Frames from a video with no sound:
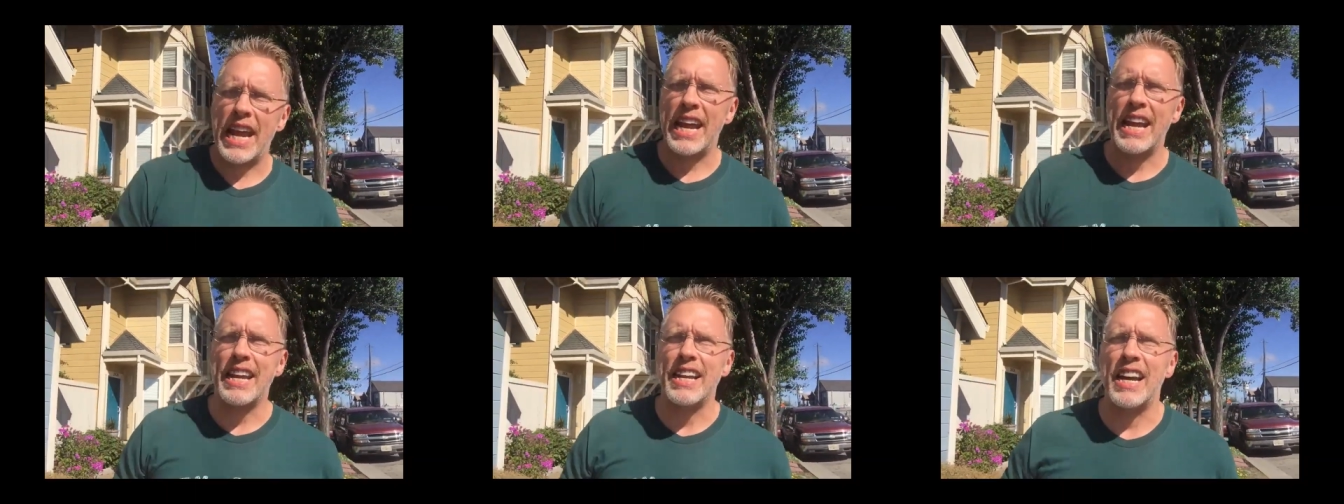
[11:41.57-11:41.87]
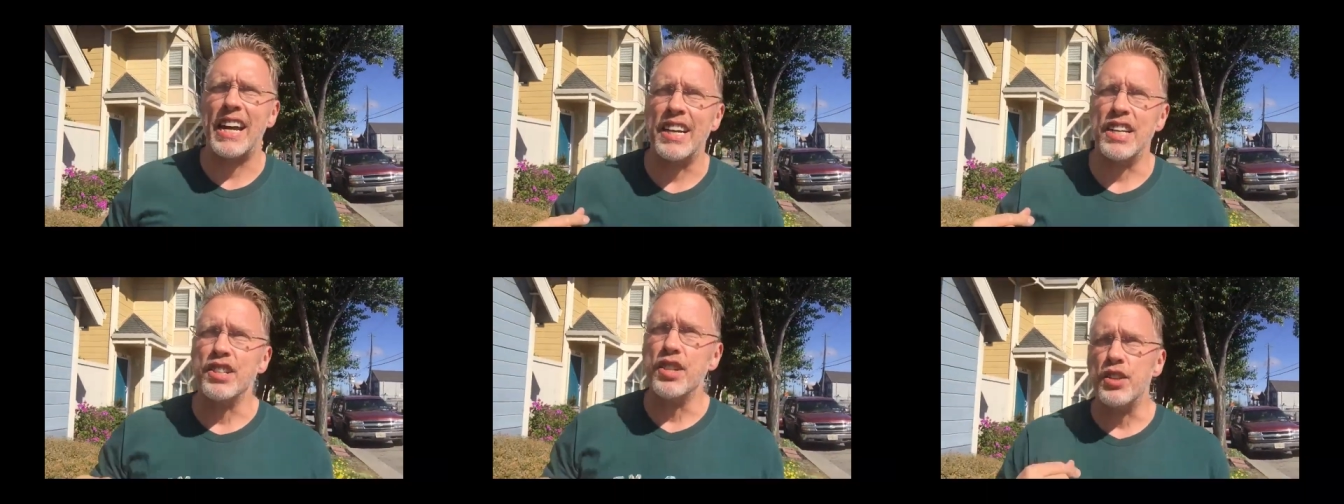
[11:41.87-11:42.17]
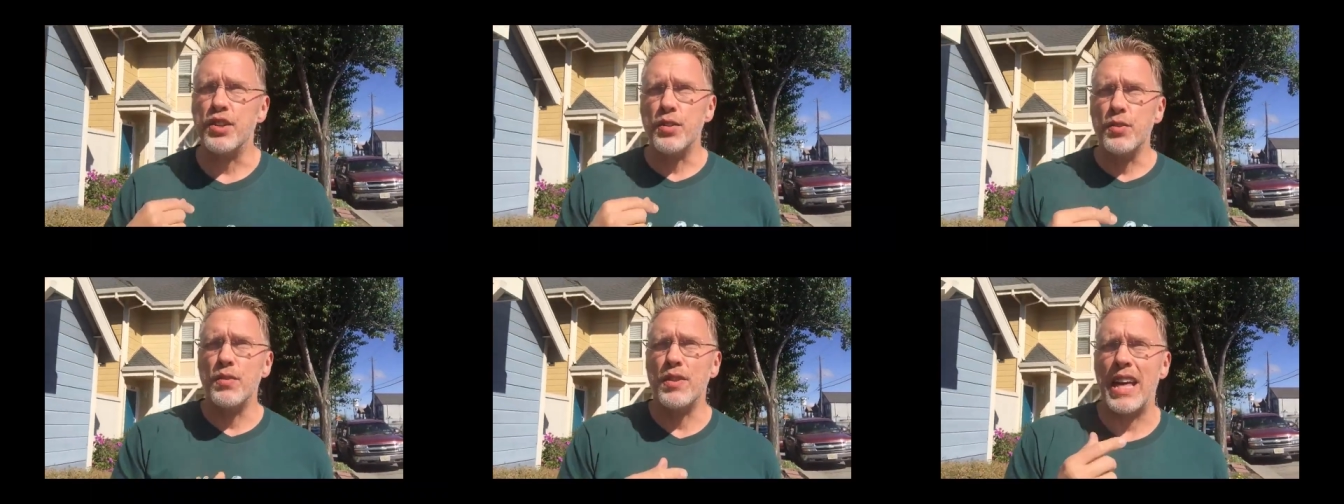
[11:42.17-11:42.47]
can
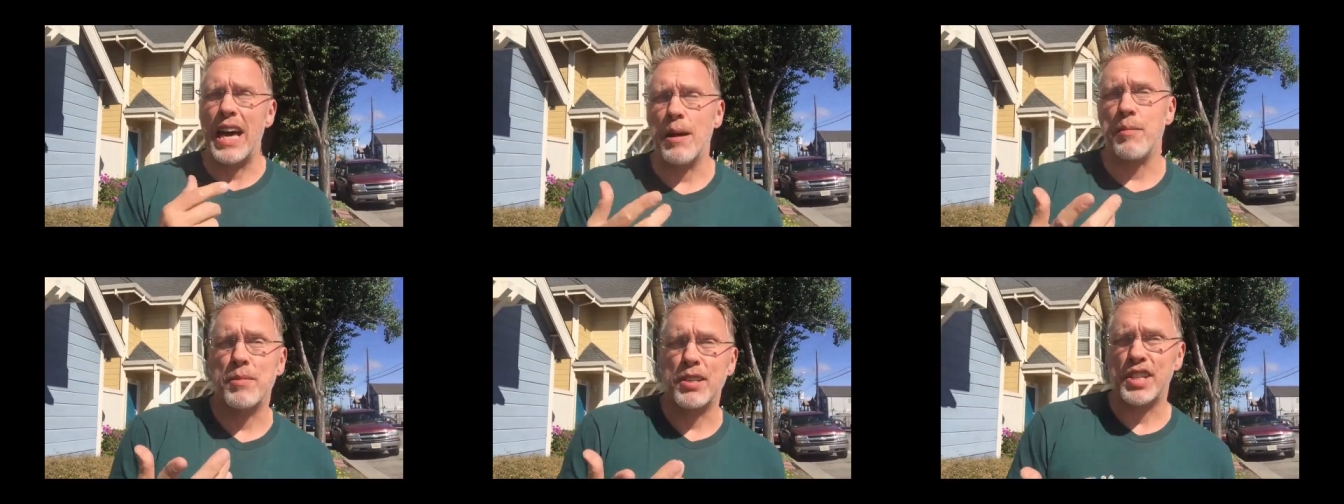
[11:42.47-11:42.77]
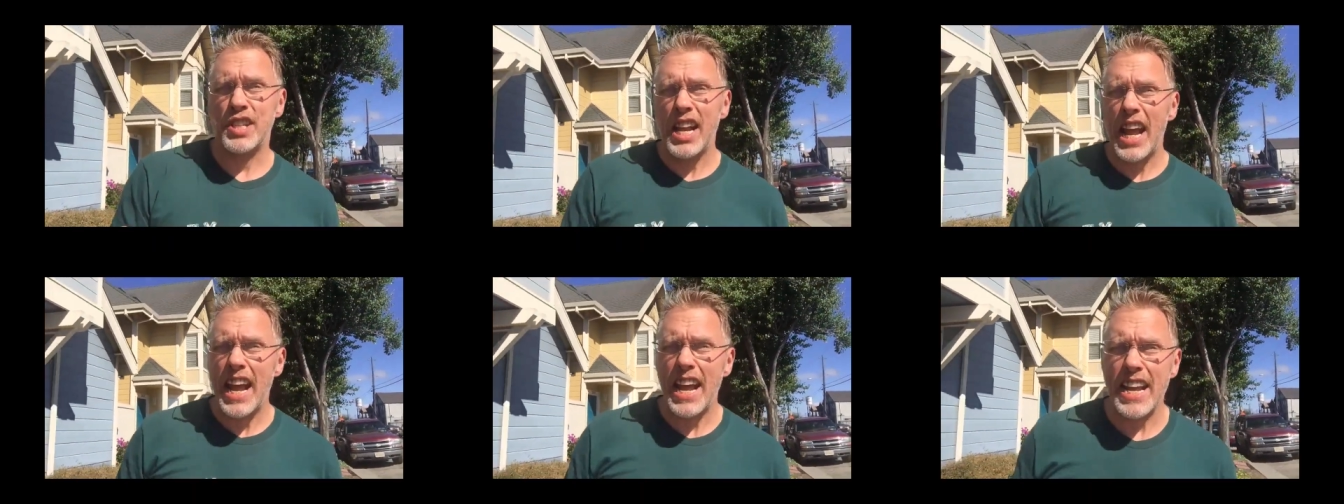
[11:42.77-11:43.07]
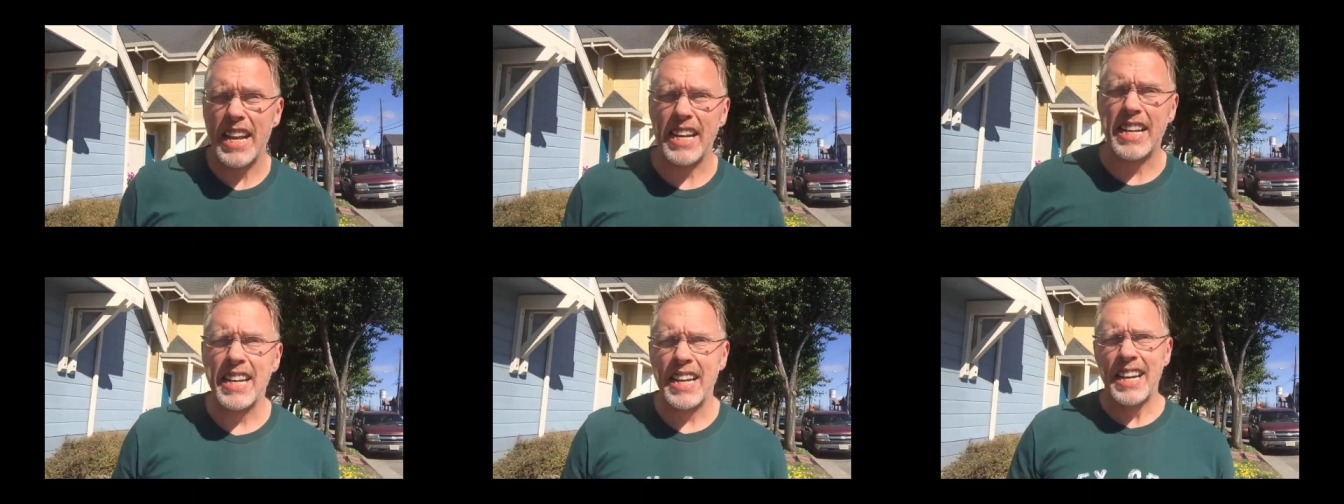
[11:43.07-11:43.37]
undo that
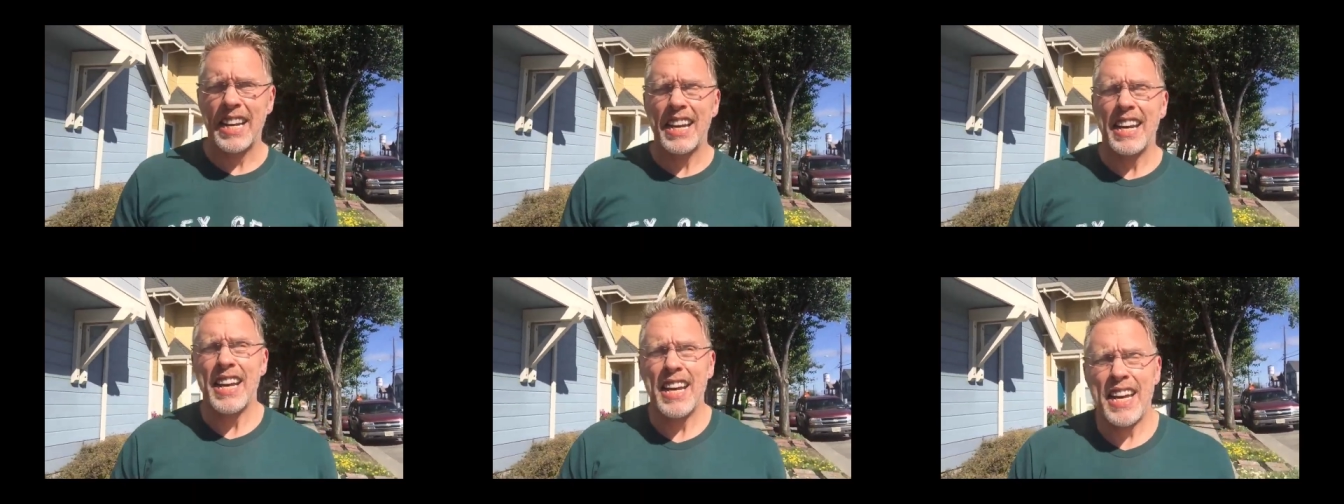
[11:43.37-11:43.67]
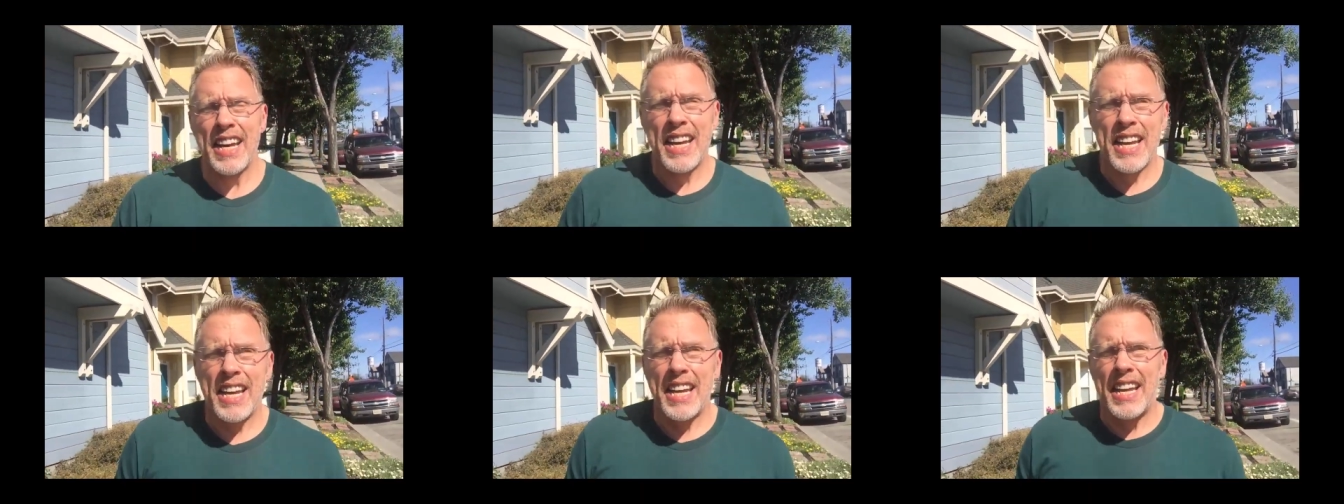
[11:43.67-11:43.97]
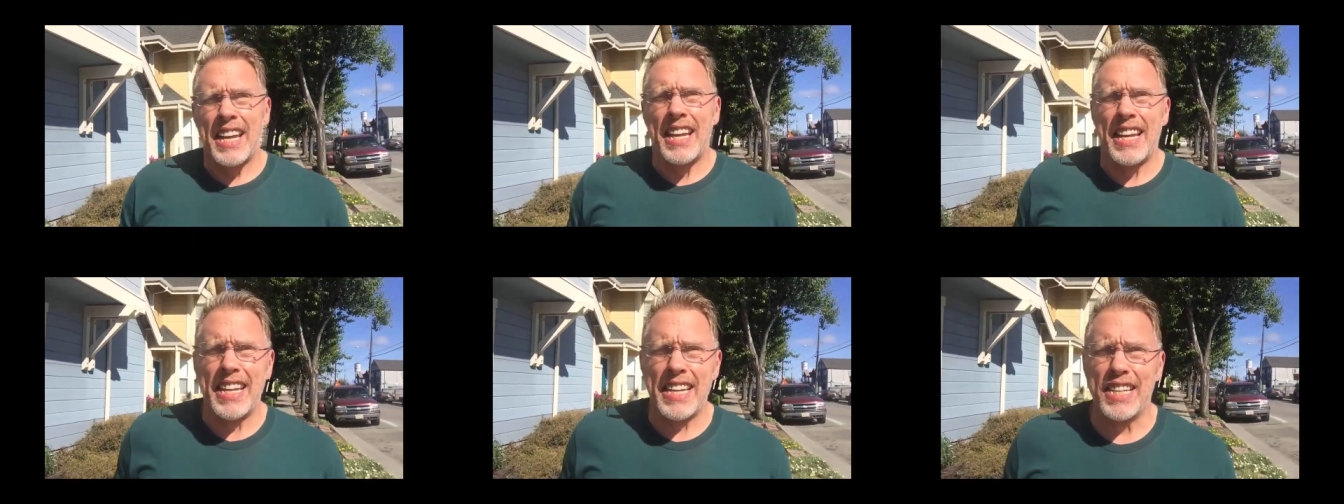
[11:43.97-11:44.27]
mistake
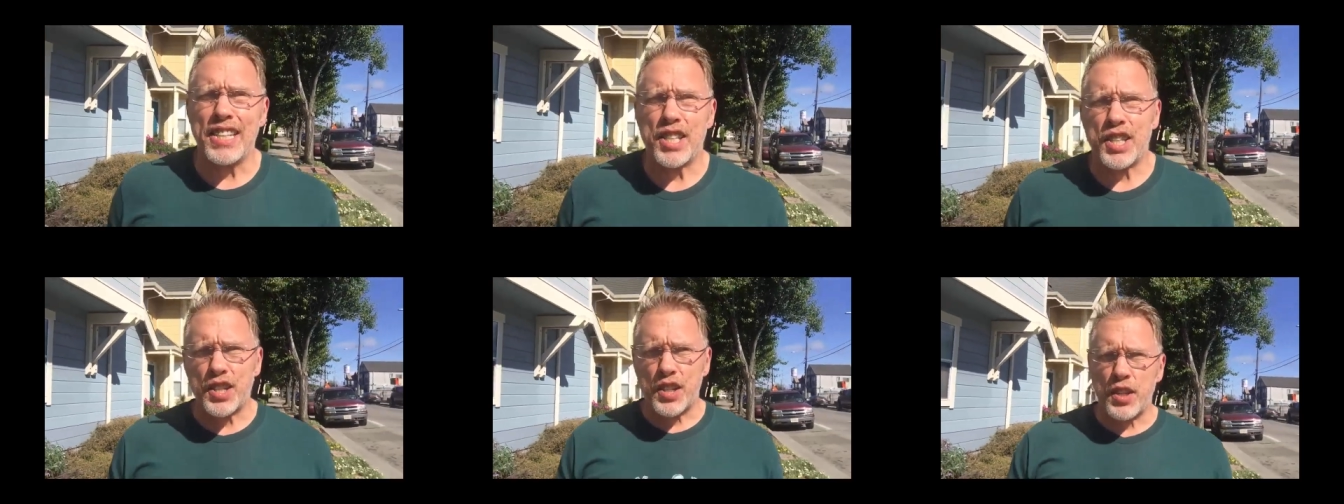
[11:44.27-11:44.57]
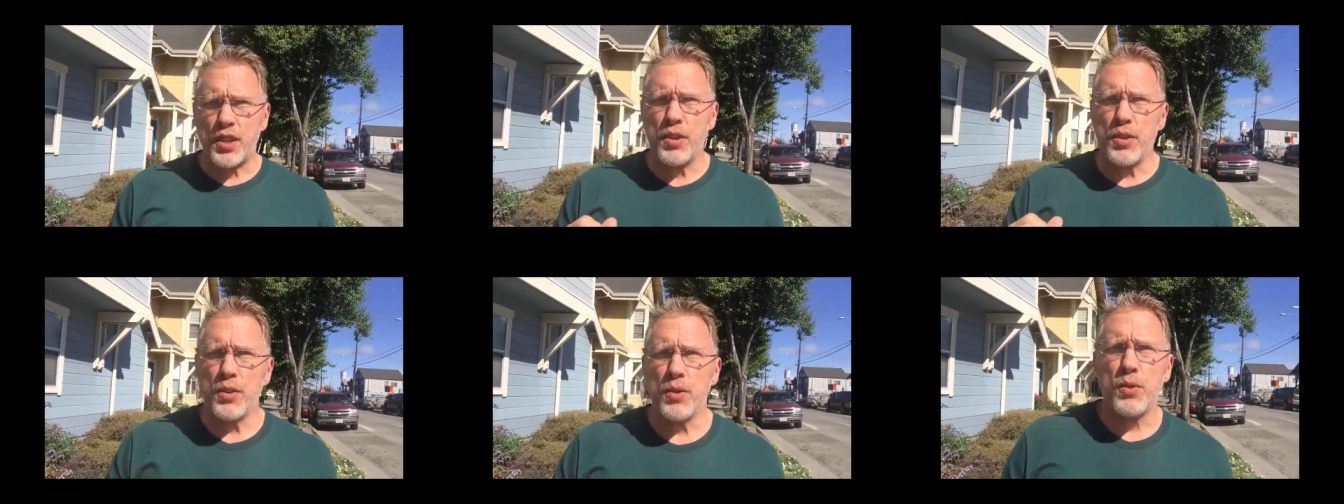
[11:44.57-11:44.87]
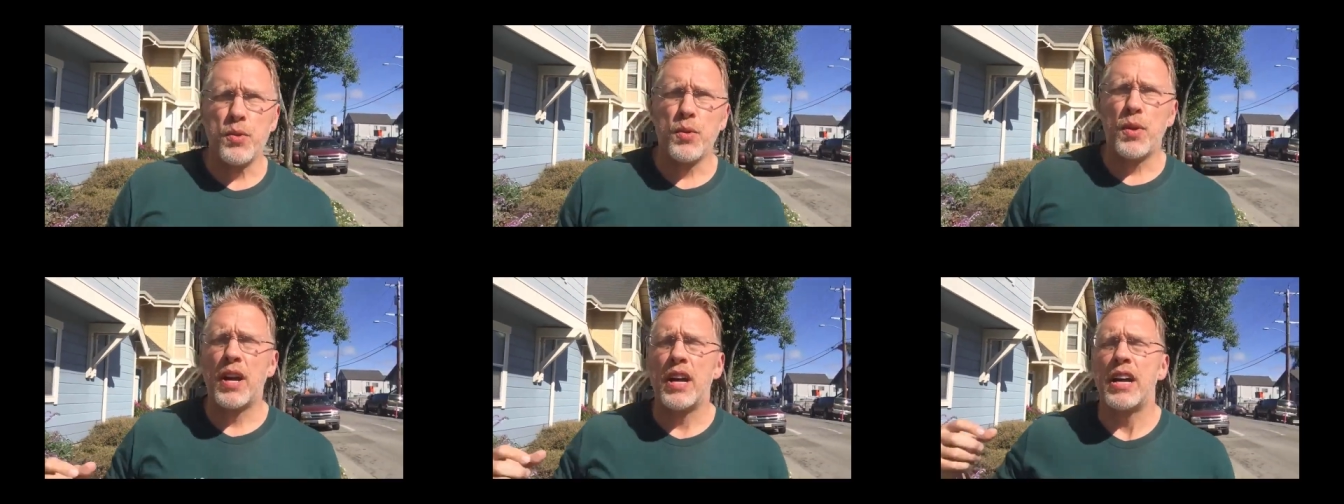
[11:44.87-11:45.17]
is
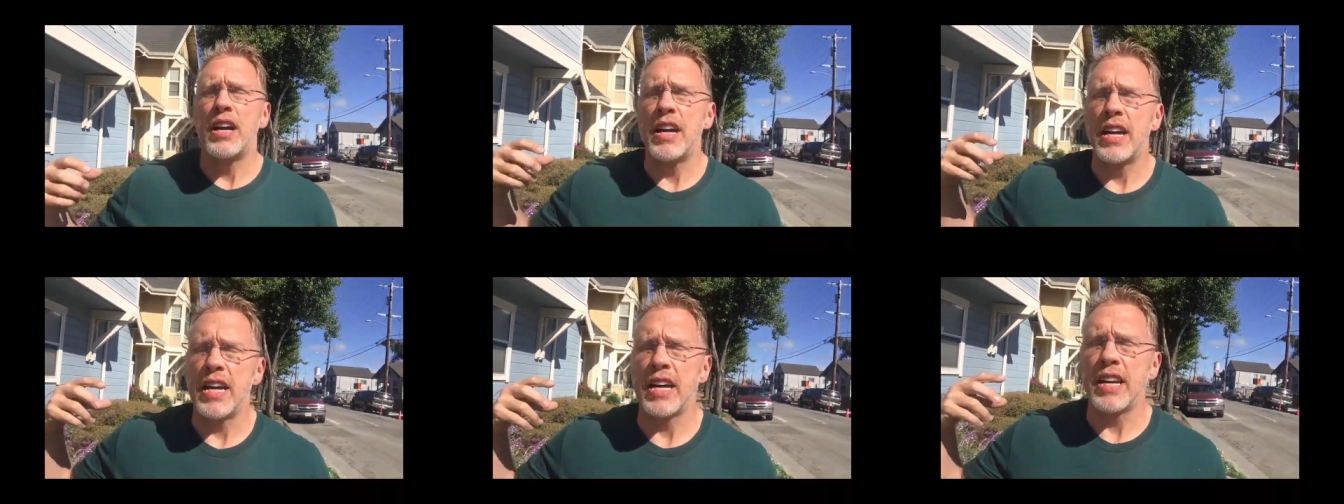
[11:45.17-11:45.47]
to